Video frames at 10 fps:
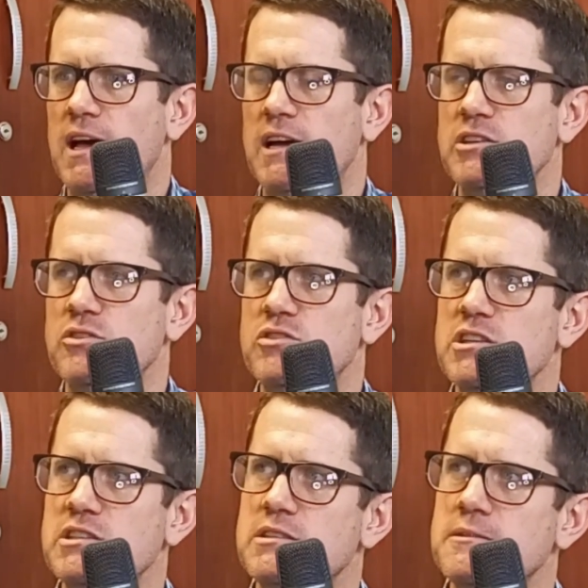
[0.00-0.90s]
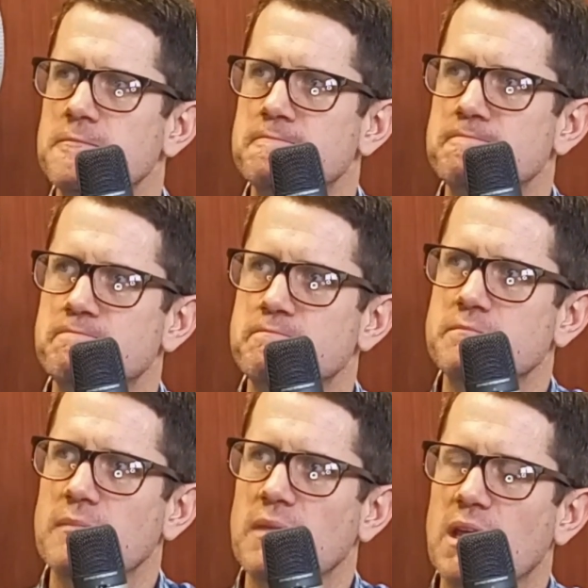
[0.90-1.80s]
and
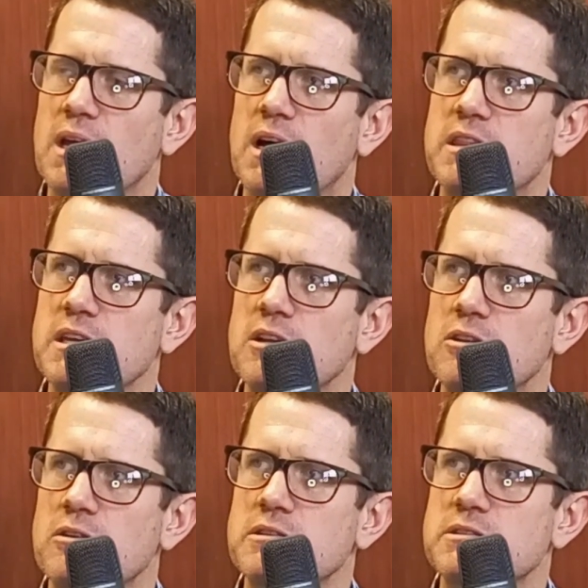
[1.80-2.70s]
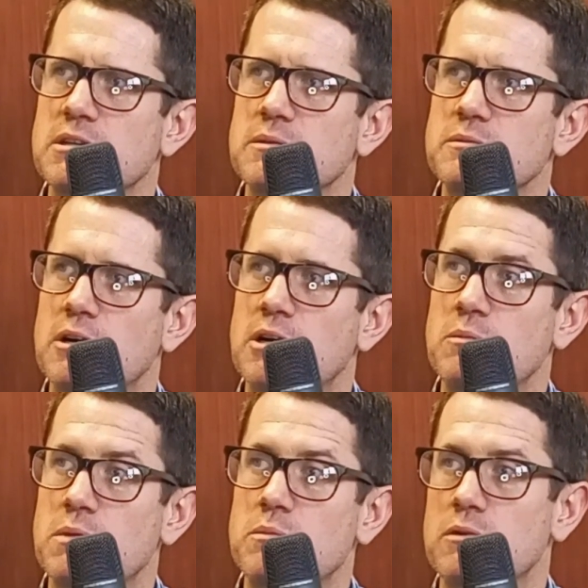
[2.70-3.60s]
I think a lot of times, I
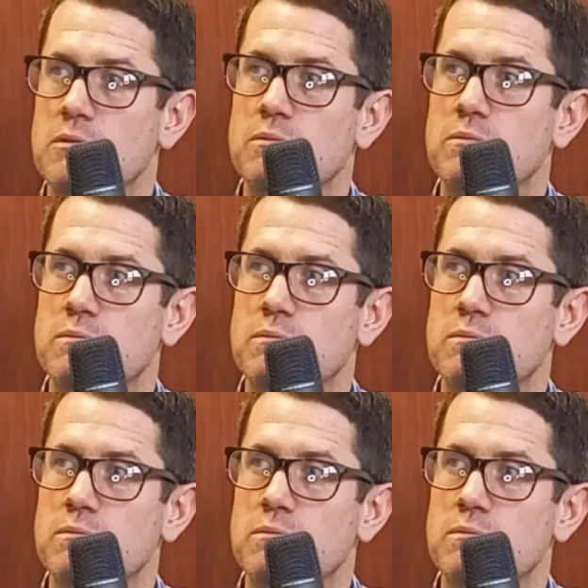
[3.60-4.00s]
remember